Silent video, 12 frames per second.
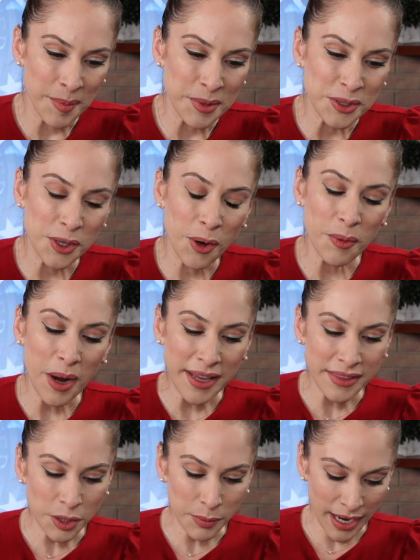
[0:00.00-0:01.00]
So
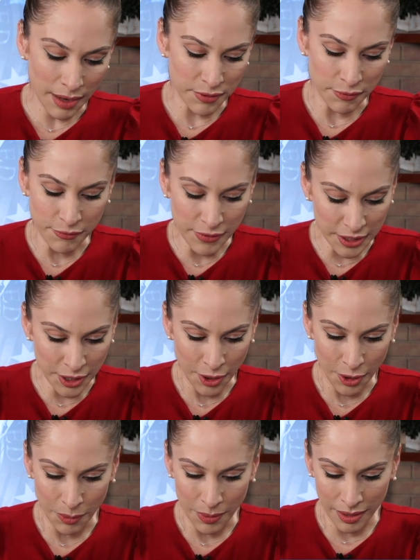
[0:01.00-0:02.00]
I think we have the
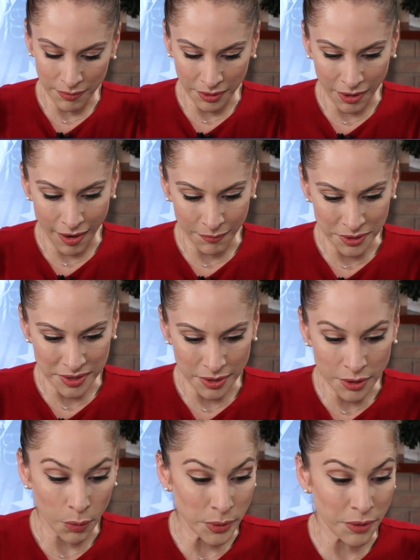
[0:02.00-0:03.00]
video of the
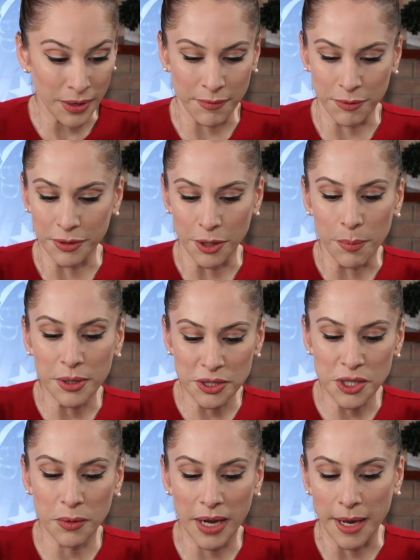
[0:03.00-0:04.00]
conversation. No, we don't have the video, but
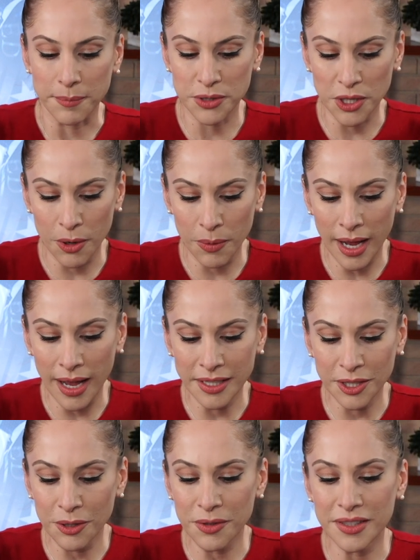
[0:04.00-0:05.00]
it's okay. So
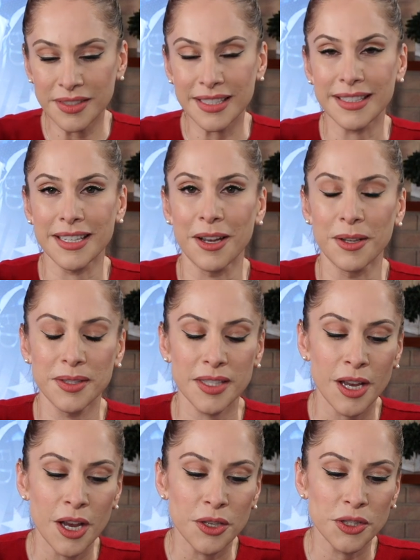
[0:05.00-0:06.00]
here are the details.
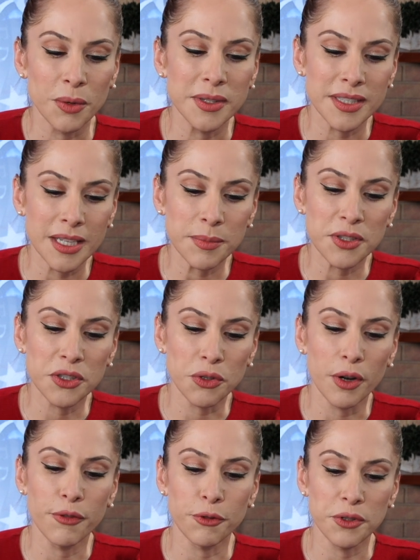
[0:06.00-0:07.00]
So it seems the
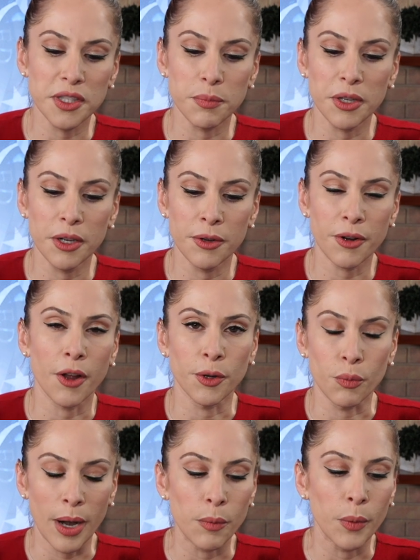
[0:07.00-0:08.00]
story first appeared on
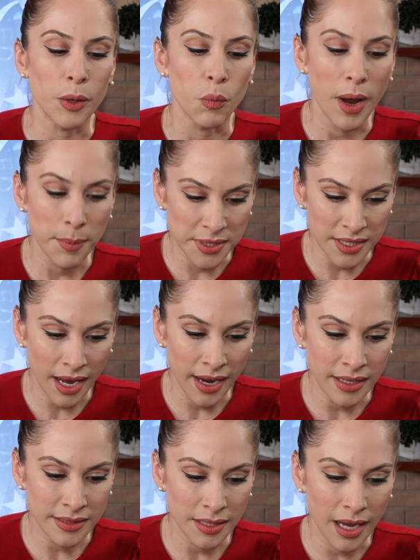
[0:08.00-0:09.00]
a right-wing
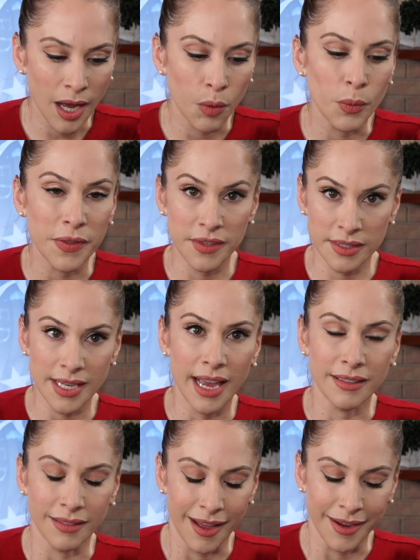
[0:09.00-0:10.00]
website with shocking. This
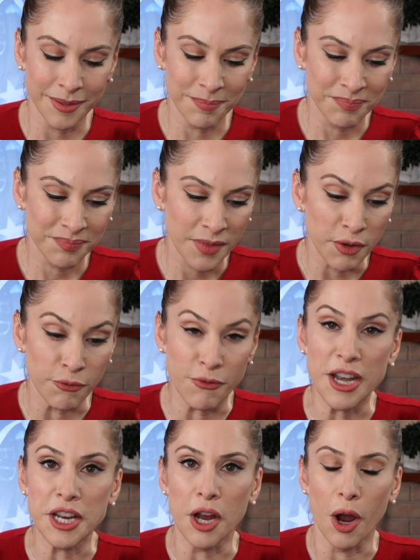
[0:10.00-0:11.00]
headline,
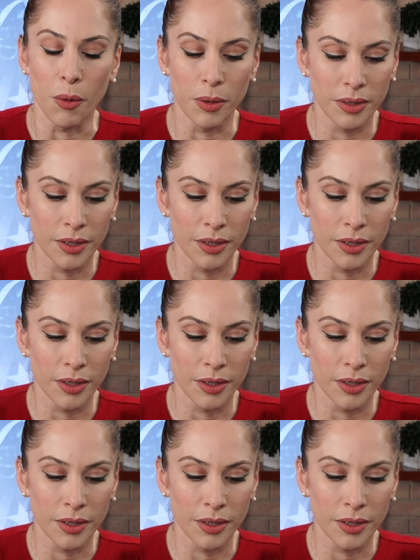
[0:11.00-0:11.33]
video.